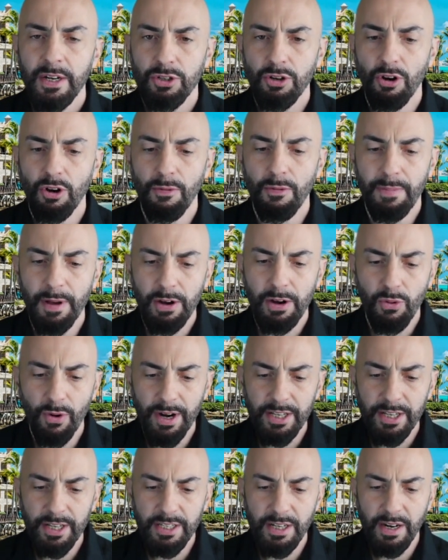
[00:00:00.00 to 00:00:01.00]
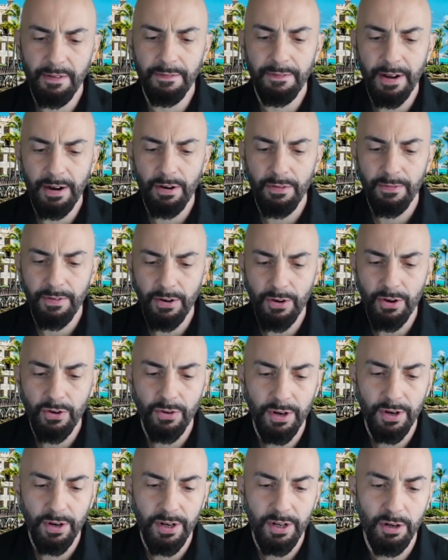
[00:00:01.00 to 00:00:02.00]
So Bitcoin is in a very, very
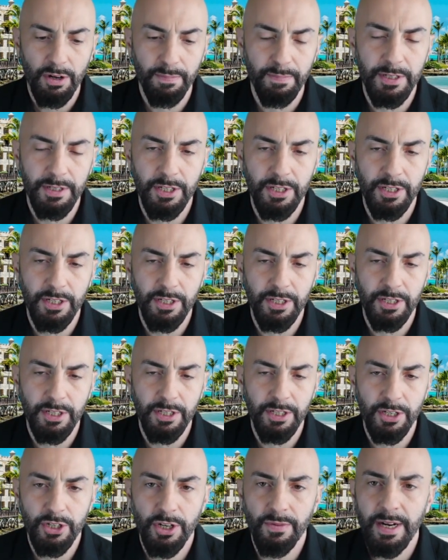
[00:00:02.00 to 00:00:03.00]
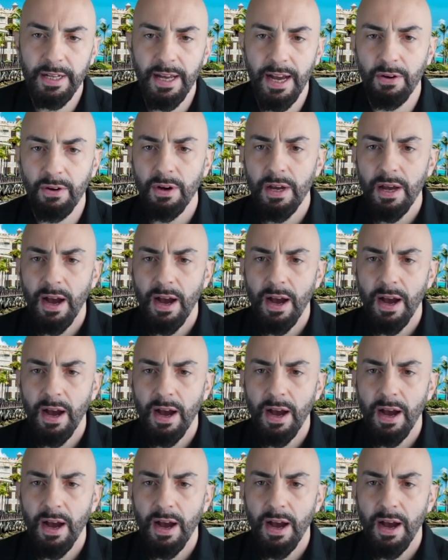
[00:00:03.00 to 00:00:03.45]
critical position right now.